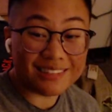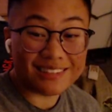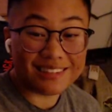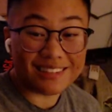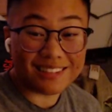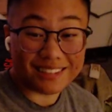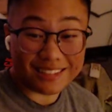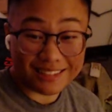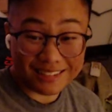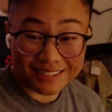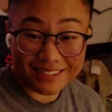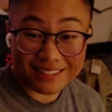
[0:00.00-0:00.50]

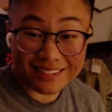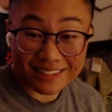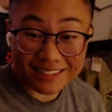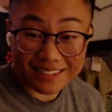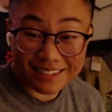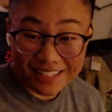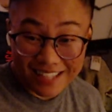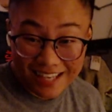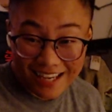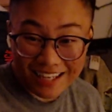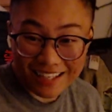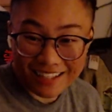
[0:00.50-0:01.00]
is
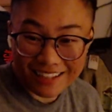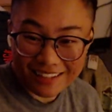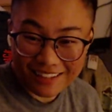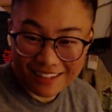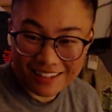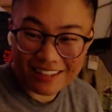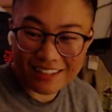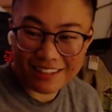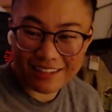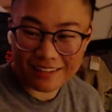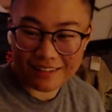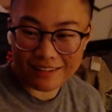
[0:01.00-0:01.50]

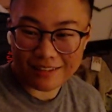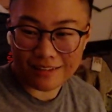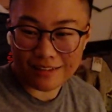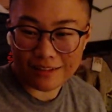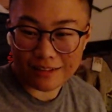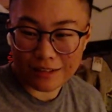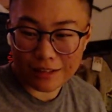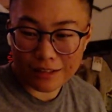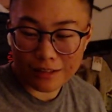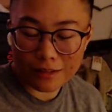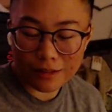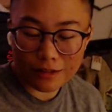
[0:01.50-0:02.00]
exactly,
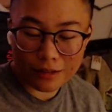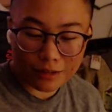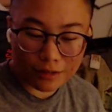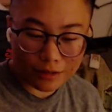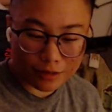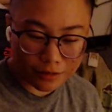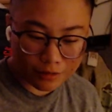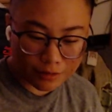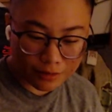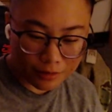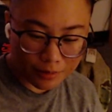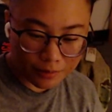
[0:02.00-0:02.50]

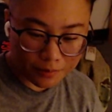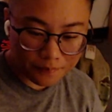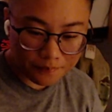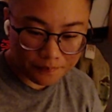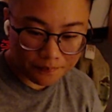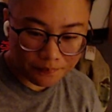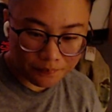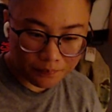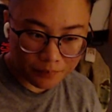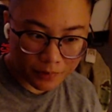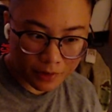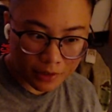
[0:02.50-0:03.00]

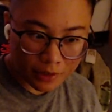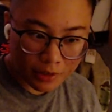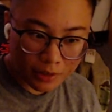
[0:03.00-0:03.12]
I'm